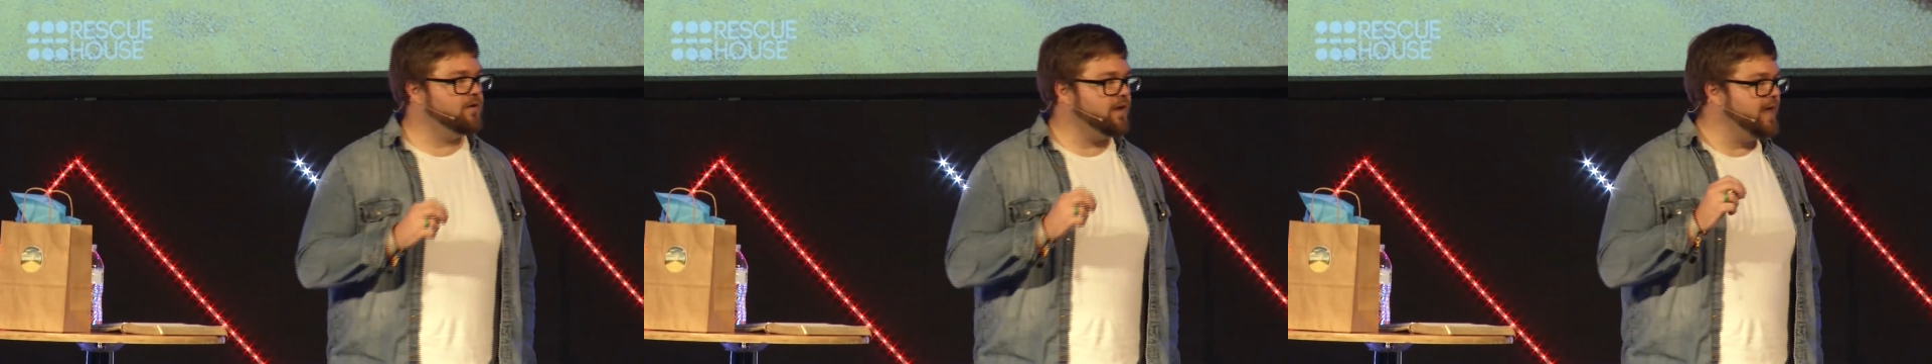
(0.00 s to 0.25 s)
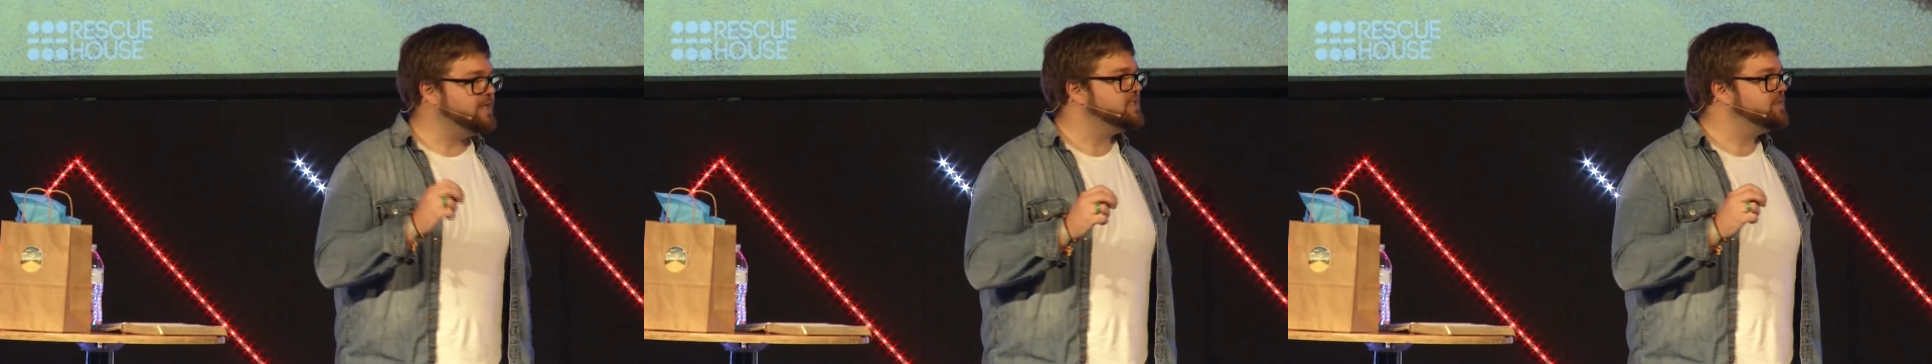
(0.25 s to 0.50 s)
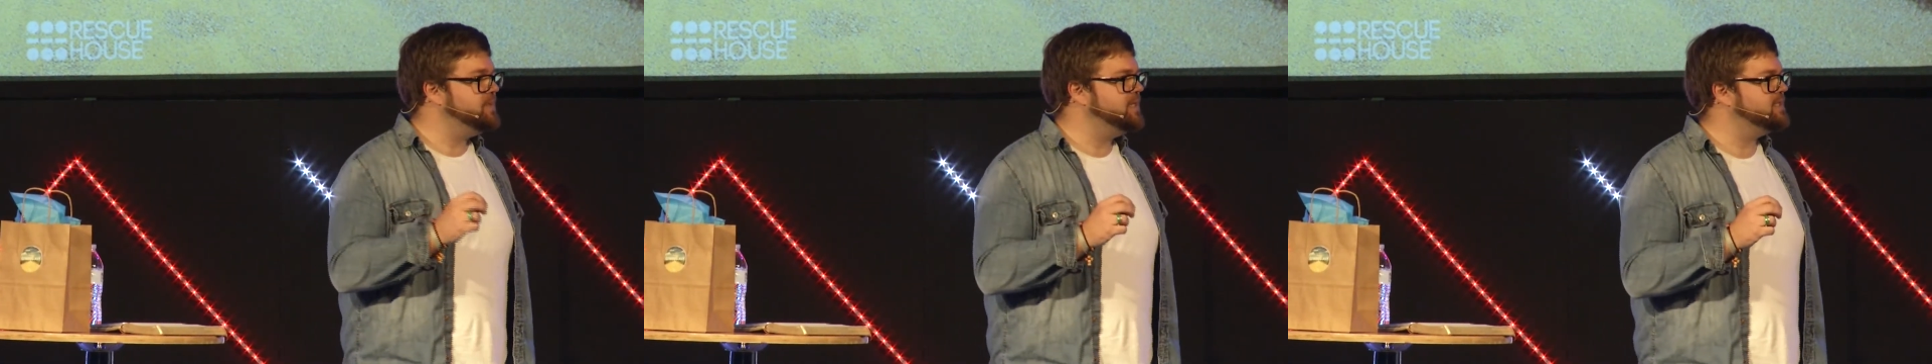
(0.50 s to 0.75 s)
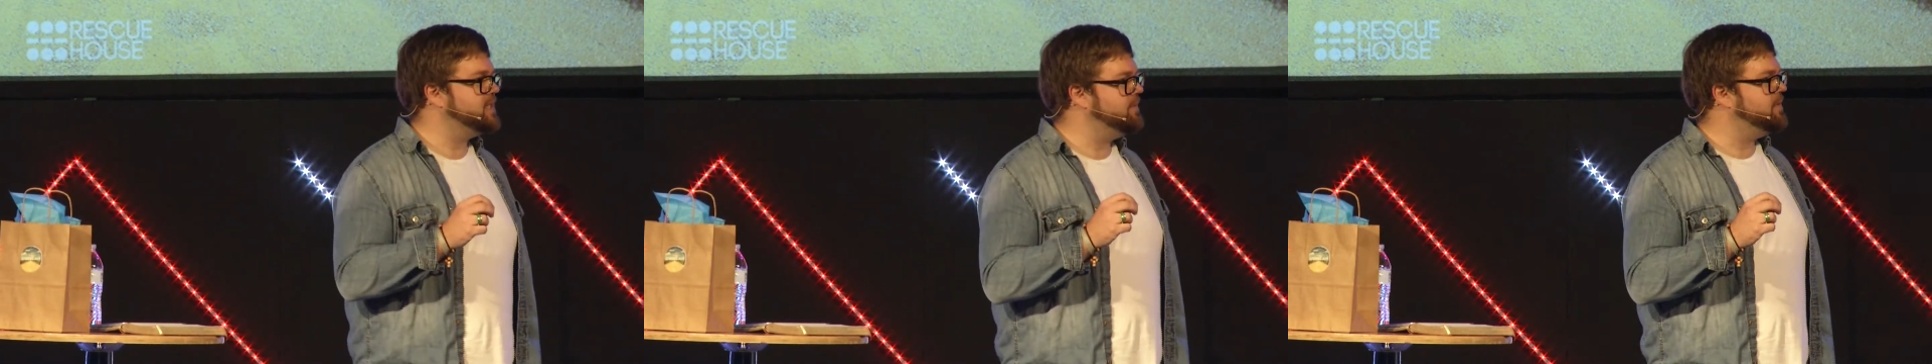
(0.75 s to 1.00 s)
like,
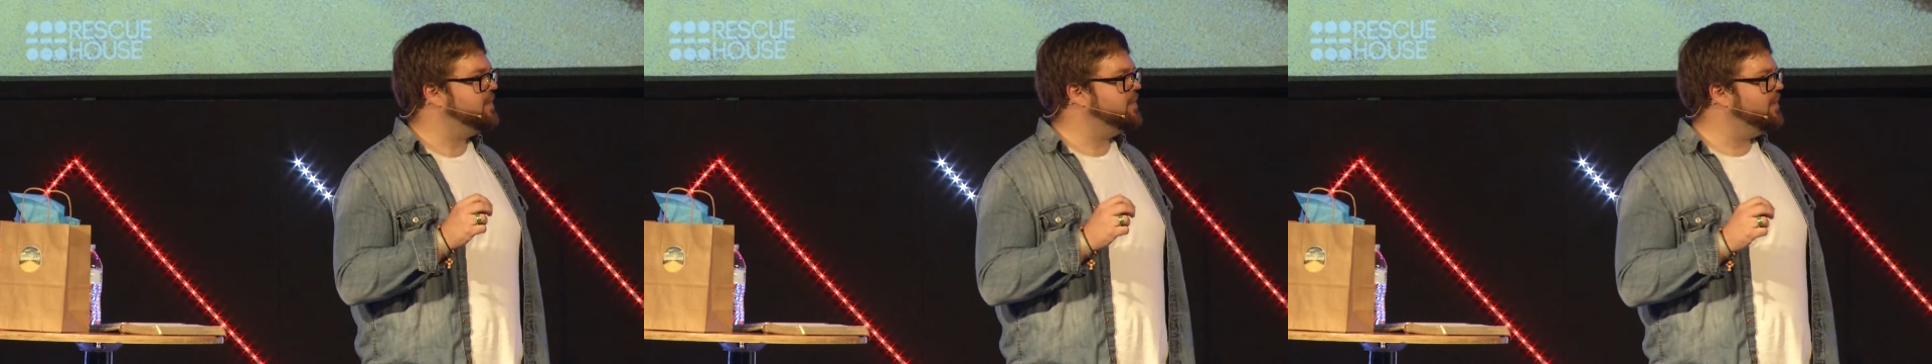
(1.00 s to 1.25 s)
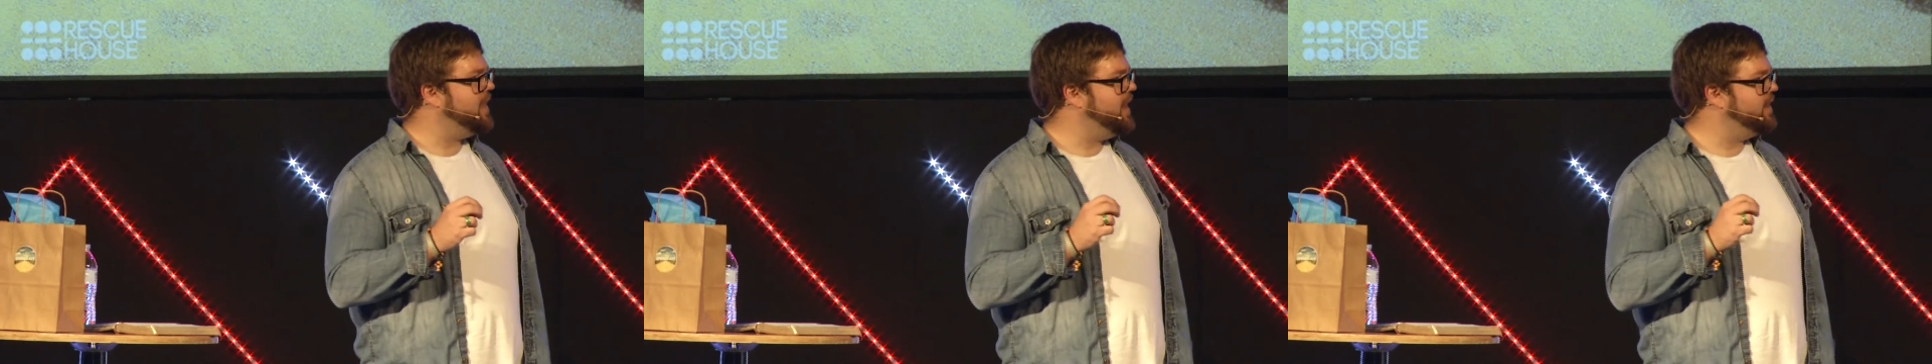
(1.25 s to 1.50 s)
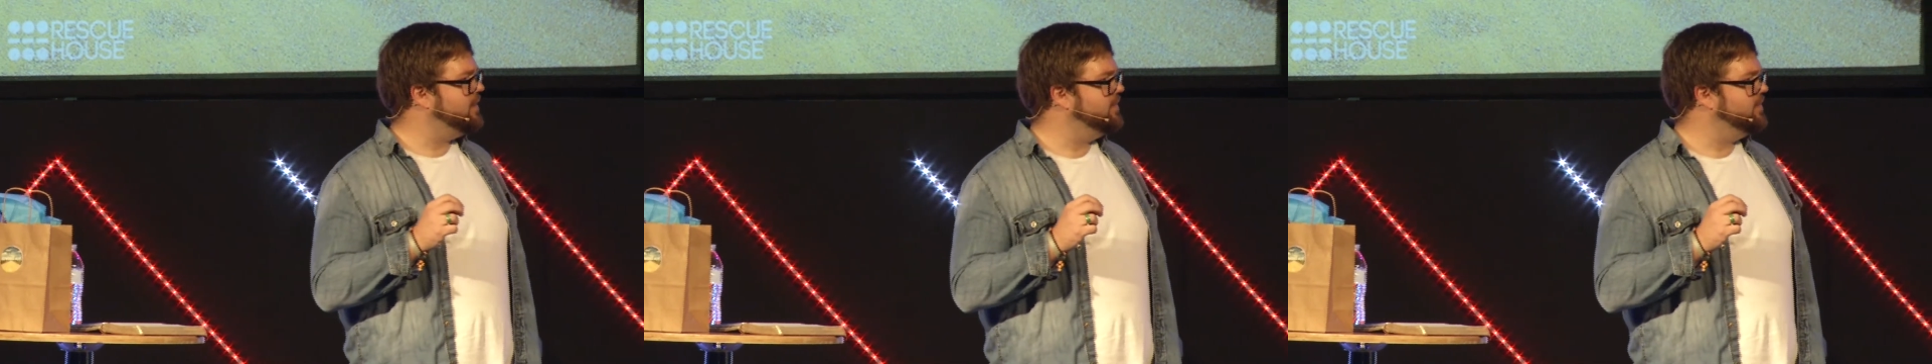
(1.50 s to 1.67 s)
speaks up, and they're like,